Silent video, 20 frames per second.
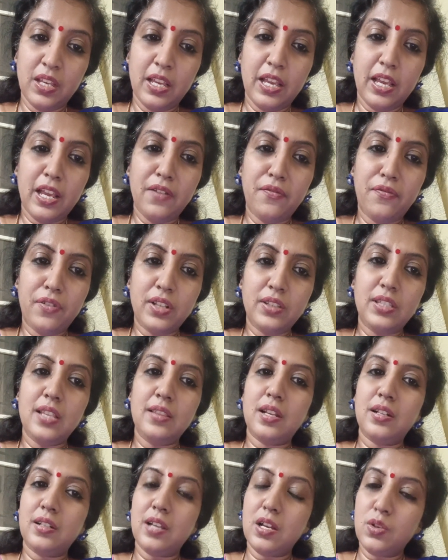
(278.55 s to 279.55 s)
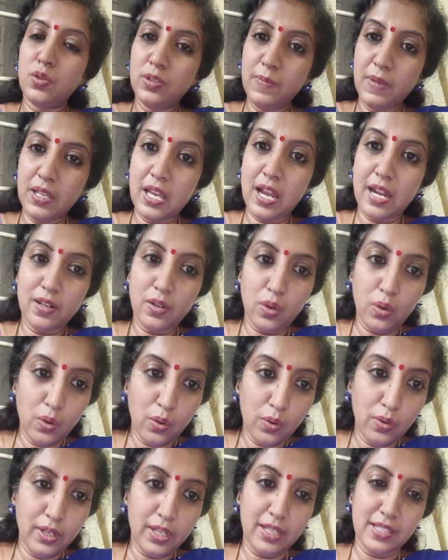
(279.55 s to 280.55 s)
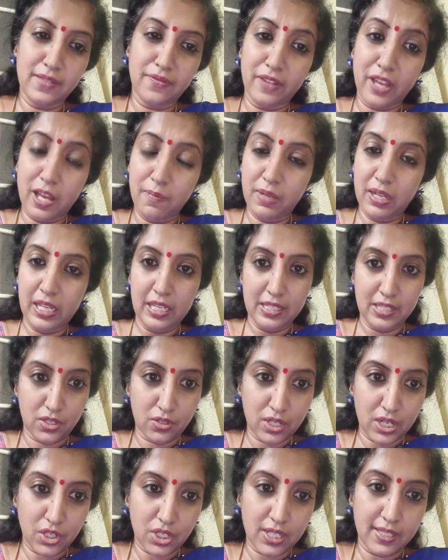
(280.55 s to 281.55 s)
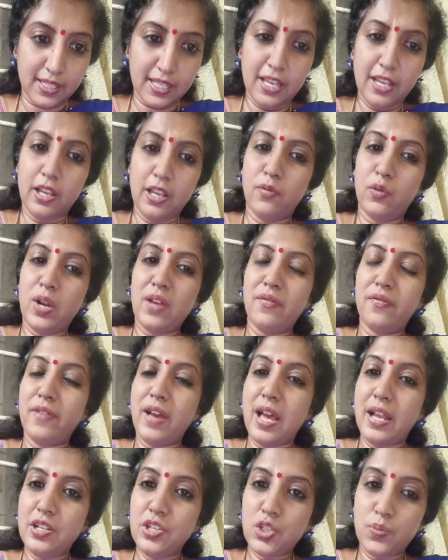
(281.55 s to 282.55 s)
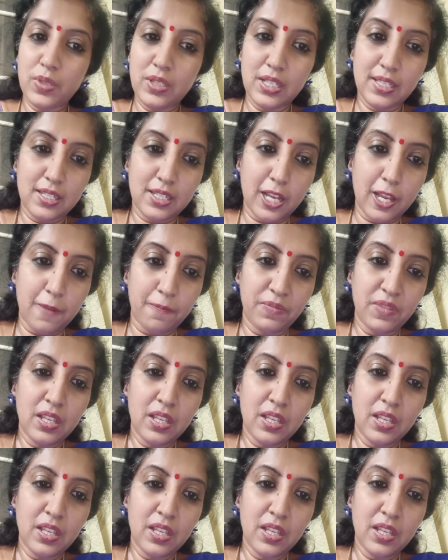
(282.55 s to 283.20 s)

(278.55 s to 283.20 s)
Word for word: Everything that Kakudmi had owned, his family, his treasures, would have vanished with this time.